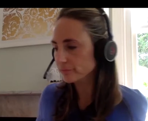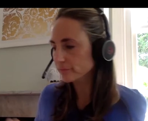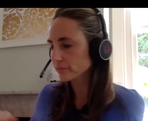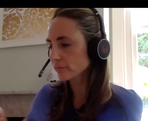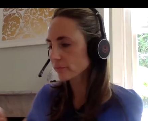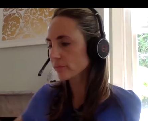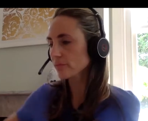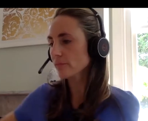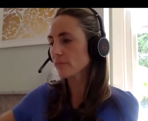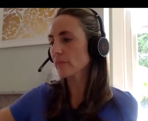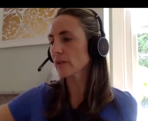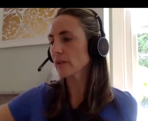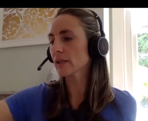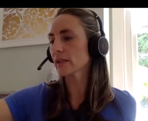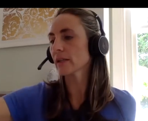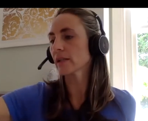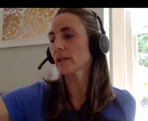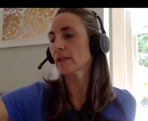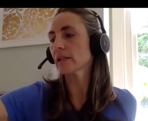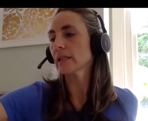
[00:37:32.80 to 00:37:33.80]

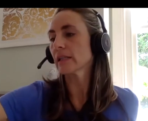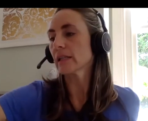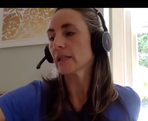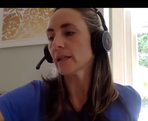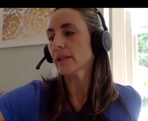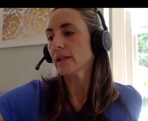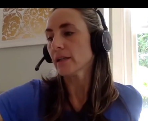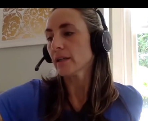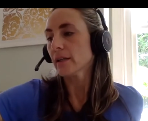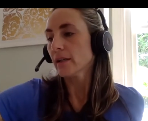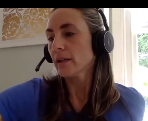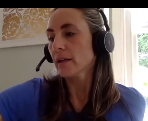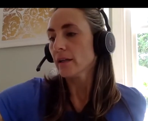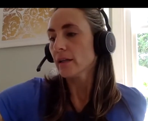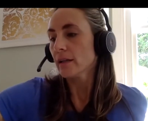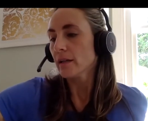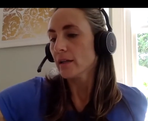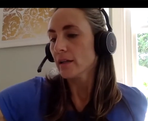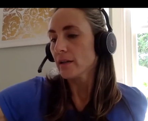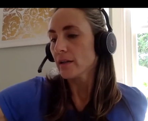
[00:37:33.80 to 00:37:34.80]

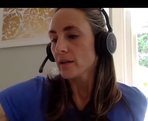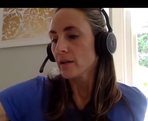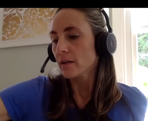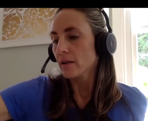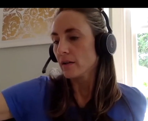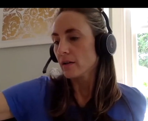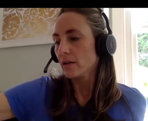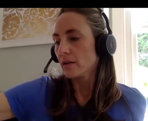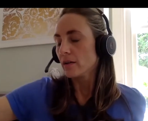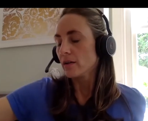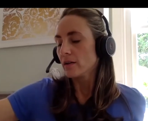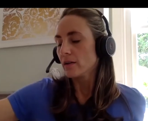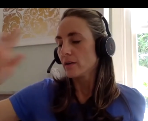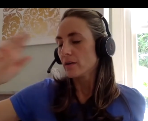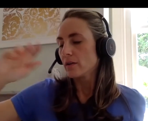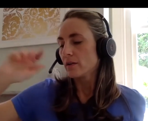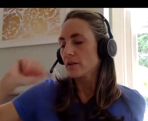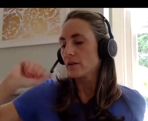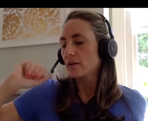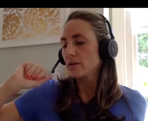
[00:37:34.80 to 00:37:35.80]

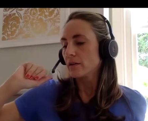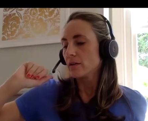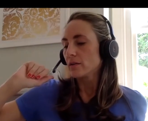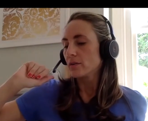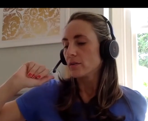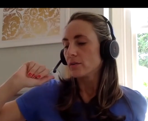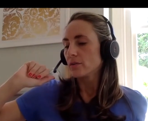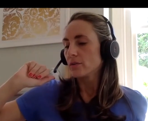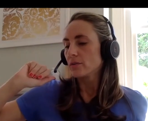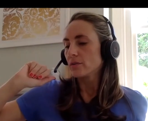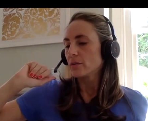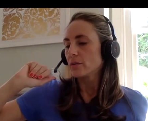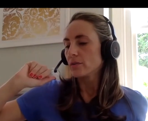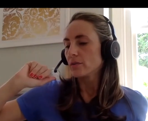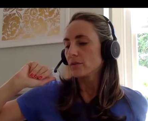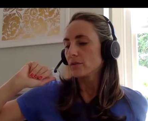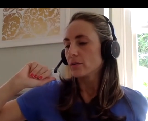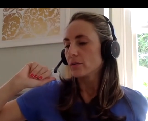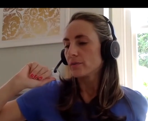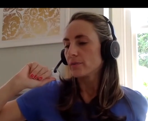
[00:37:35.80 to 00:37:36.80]

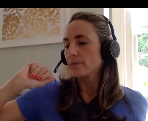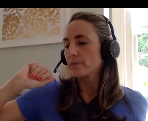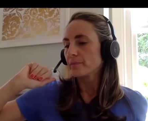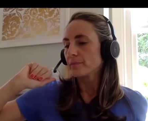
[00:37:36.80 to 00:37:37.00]
(silence)